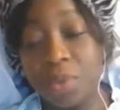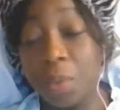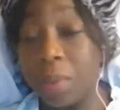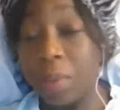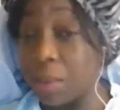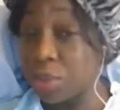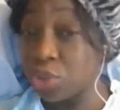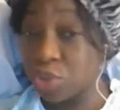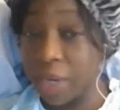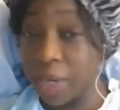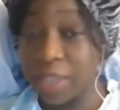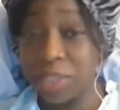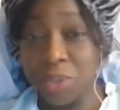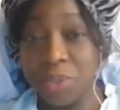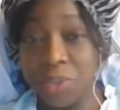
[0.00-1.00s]
Well, I was
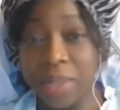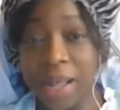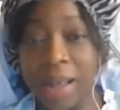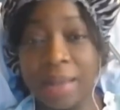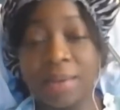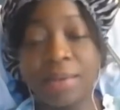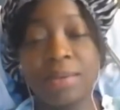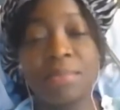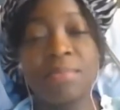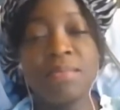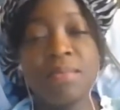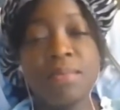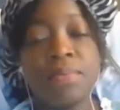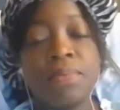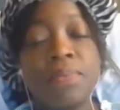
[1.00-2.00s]
trying to do that.
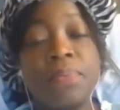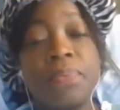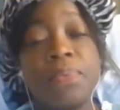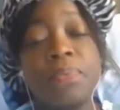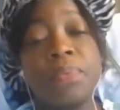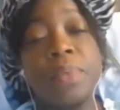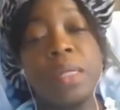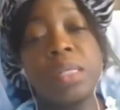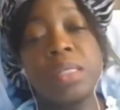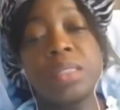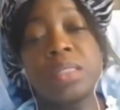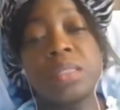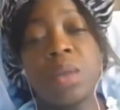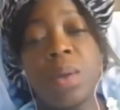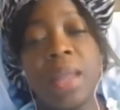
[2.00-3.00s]

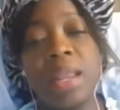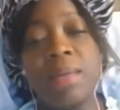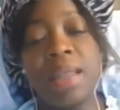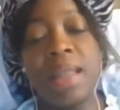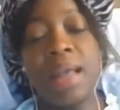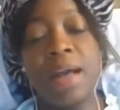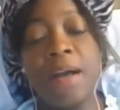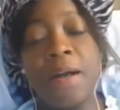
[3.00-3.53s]
So anyway,